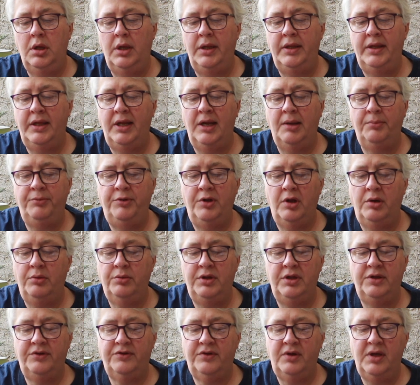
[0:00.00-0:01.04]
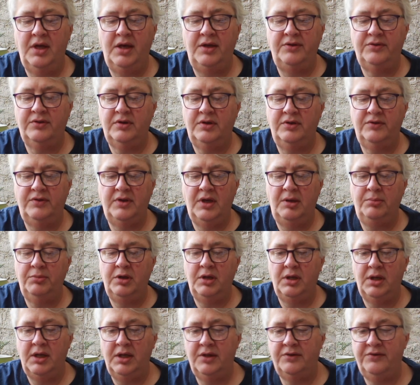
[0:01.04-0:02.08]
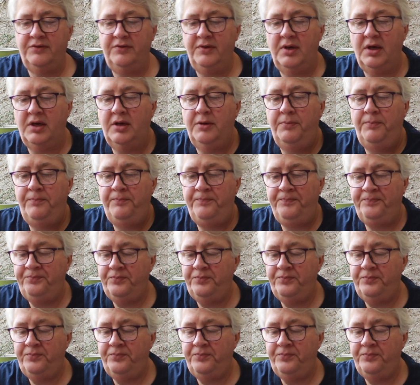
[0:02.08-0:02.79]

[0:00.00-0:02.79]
And then I'm done with this, guys, because I'm going to get sick.